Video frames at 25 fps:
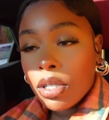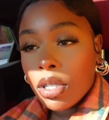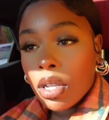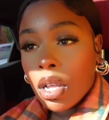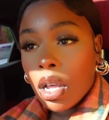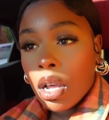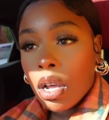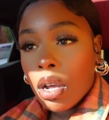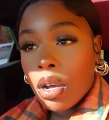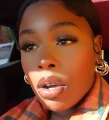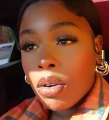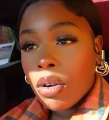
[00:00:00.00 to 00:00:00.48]

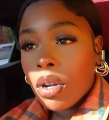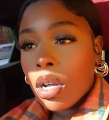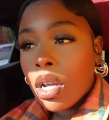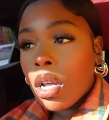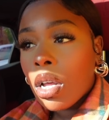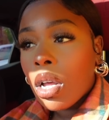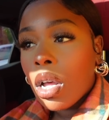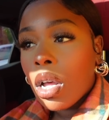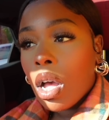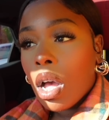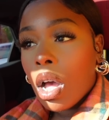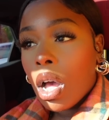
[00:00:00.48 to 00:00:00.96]
So
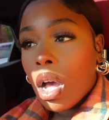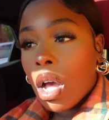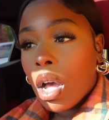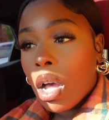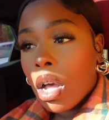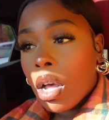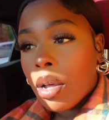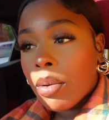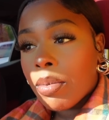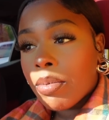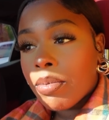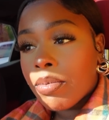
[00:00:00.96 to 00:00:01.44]

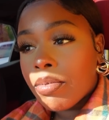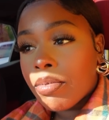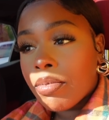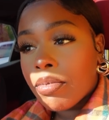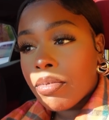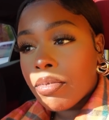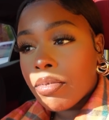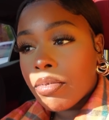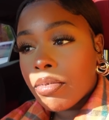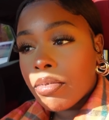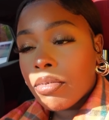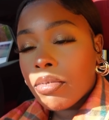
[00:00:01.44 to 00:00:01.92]
um,
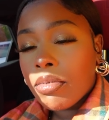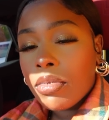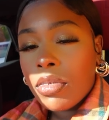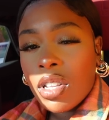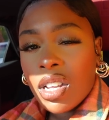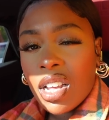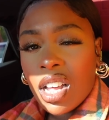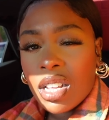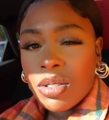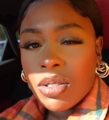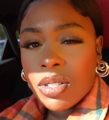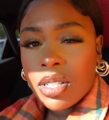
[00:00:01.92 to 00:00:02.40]

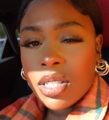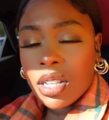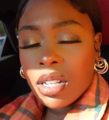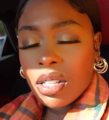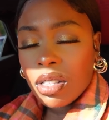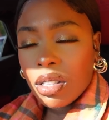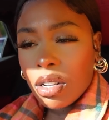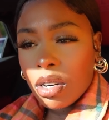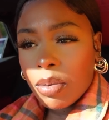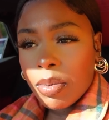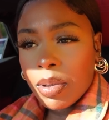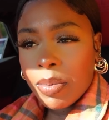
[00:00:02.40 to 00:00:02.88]
you guys will see a
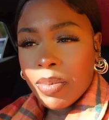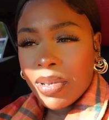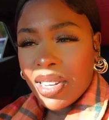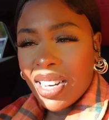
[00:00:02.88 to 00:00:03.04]
little bit,